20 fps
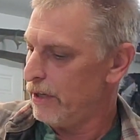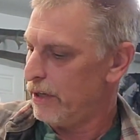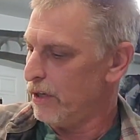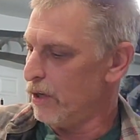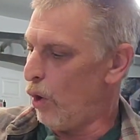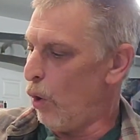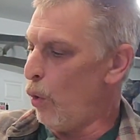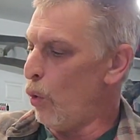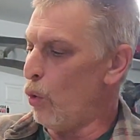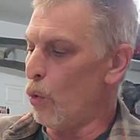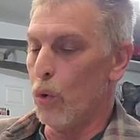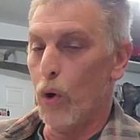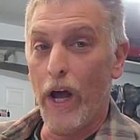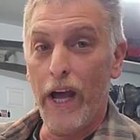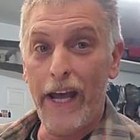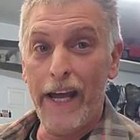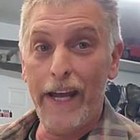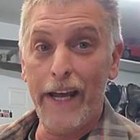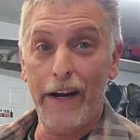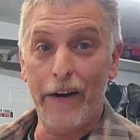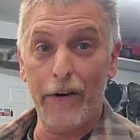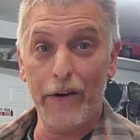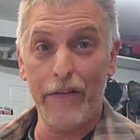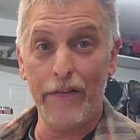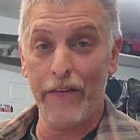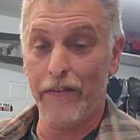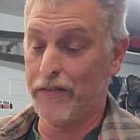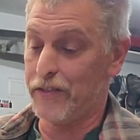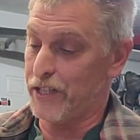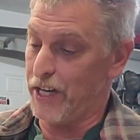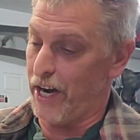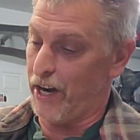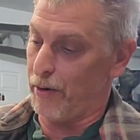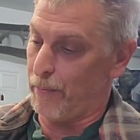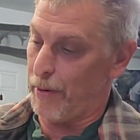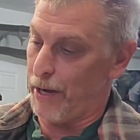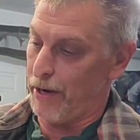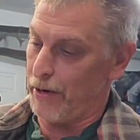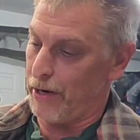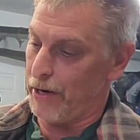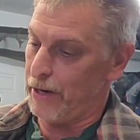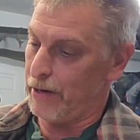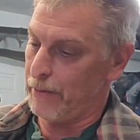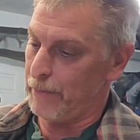oh, hey, I don't even have the tire mounted.